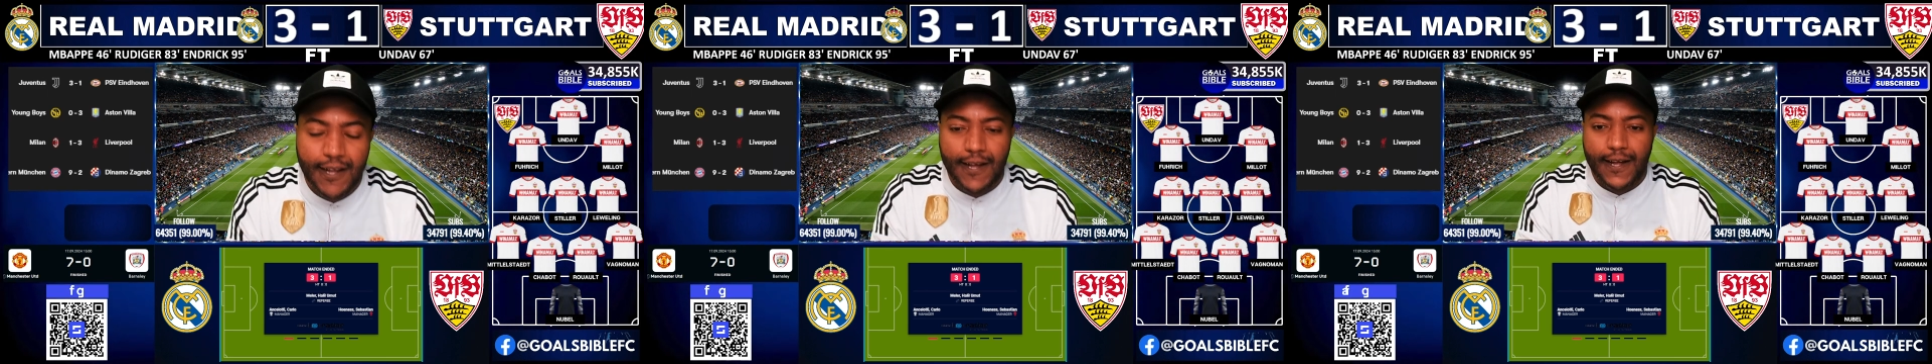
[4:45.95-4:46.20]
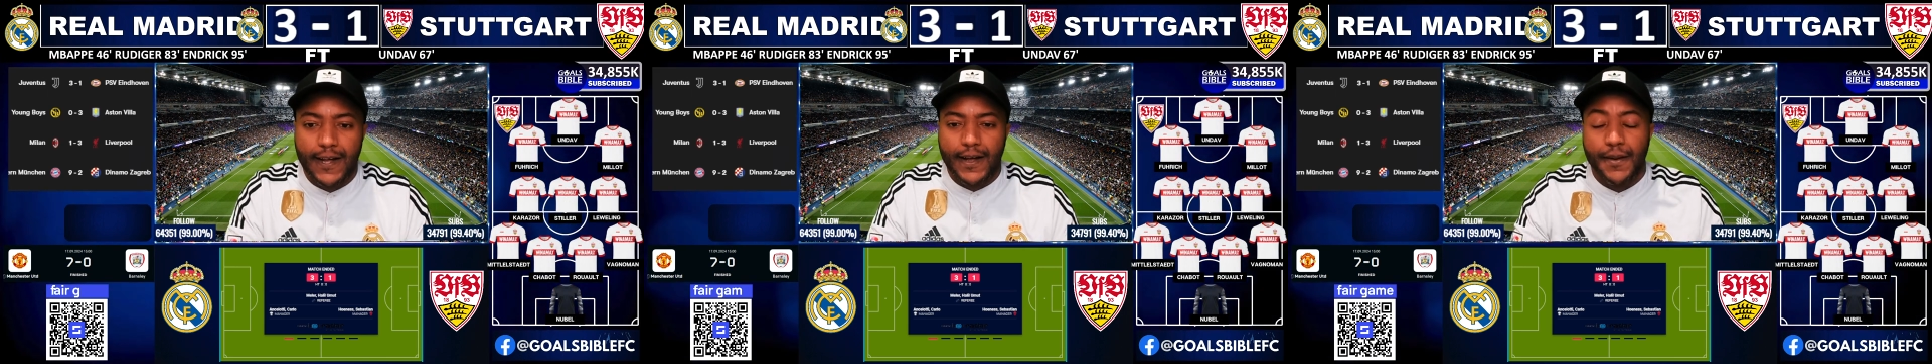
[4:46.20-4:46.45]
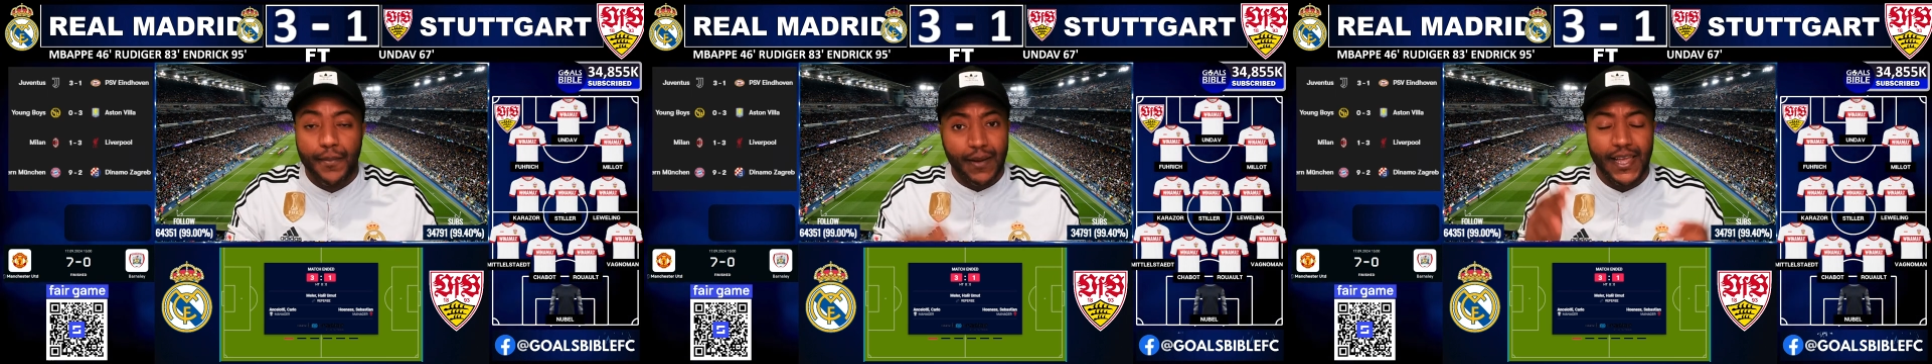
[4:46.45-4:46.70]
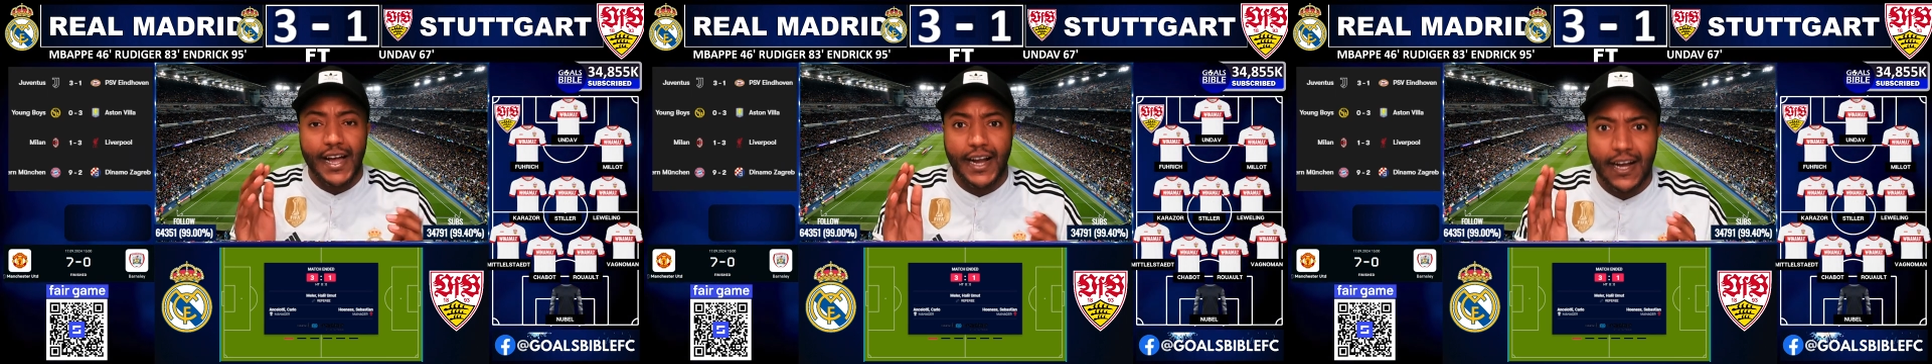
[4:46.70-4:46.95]
Uh,
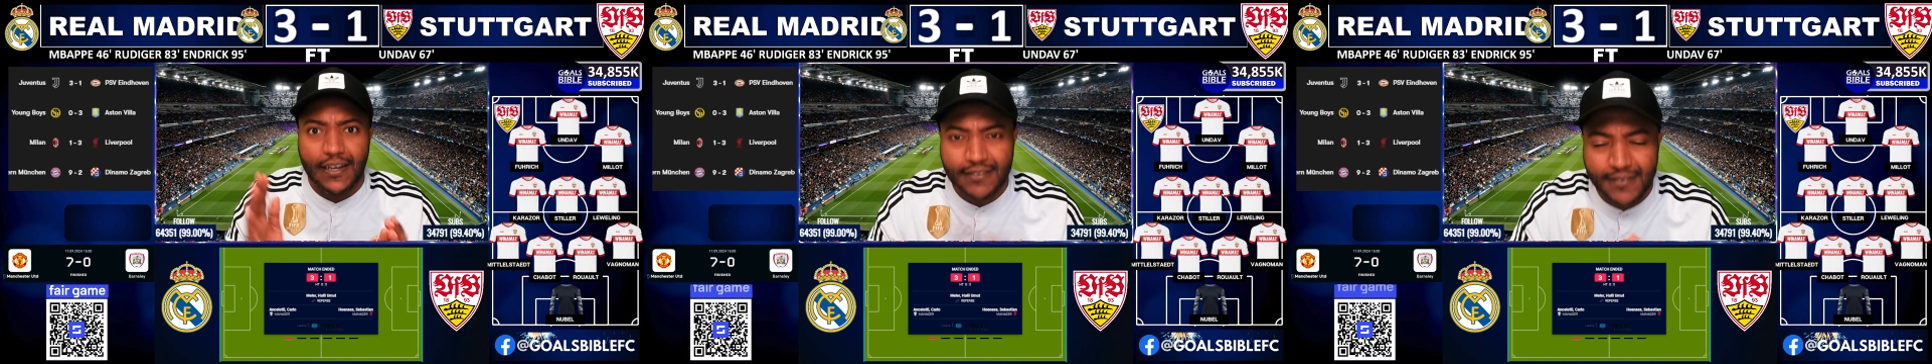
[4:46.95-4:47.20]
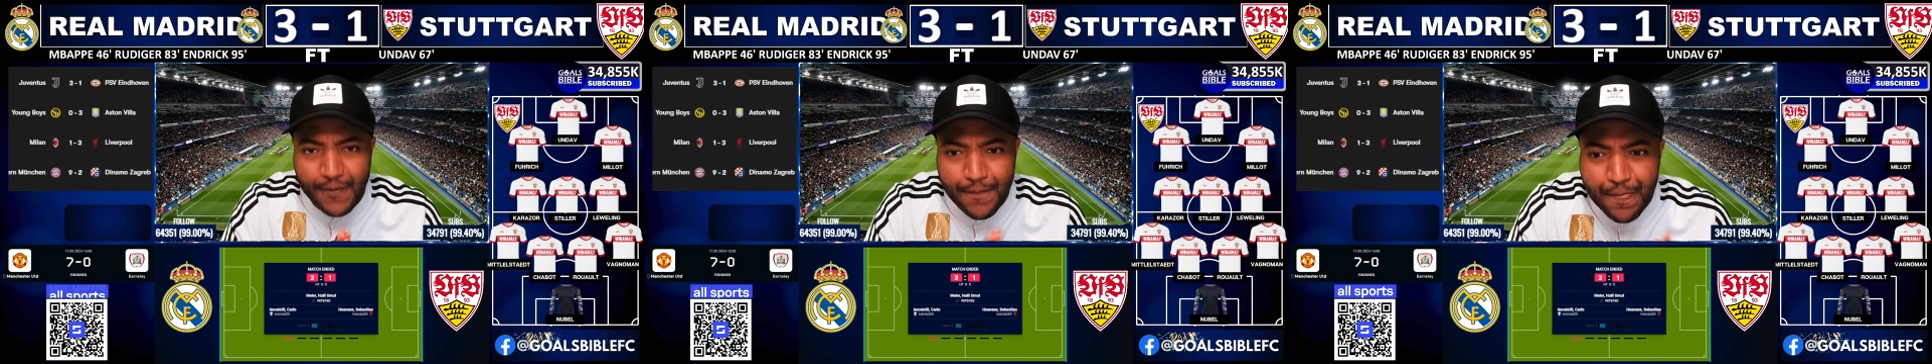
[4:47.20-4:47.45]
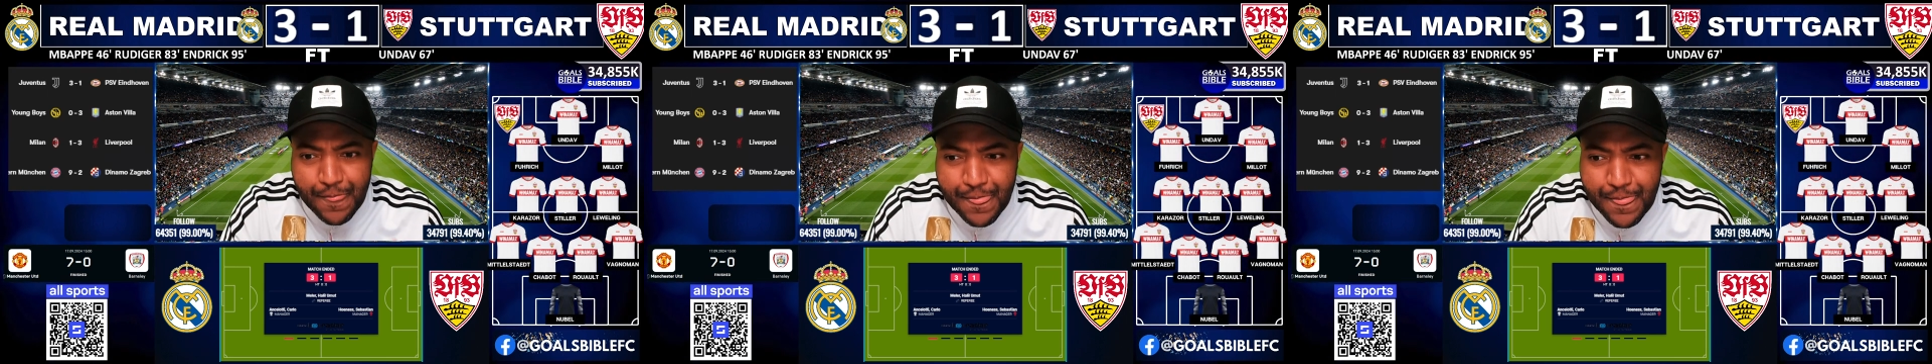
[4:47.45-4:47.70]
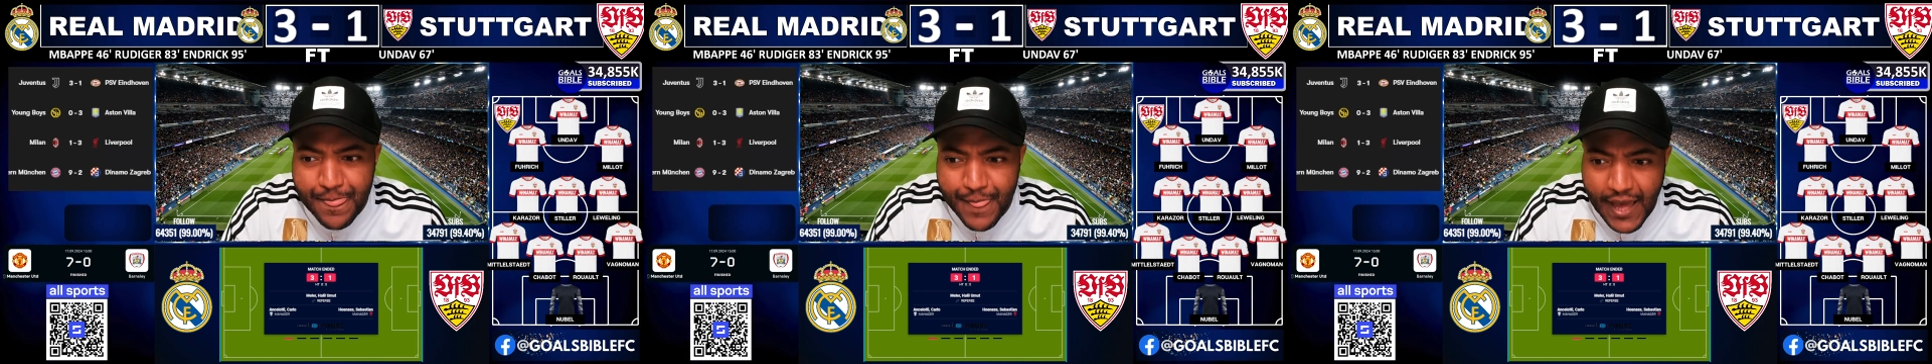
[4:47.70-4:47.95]
but yeah, guys,
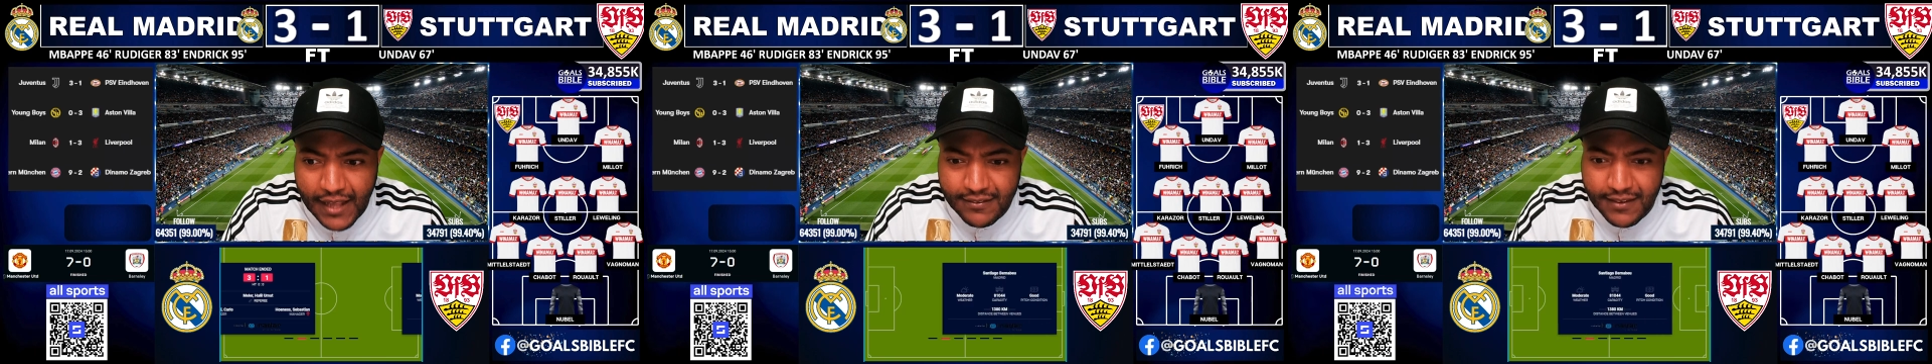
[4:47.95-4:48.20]
that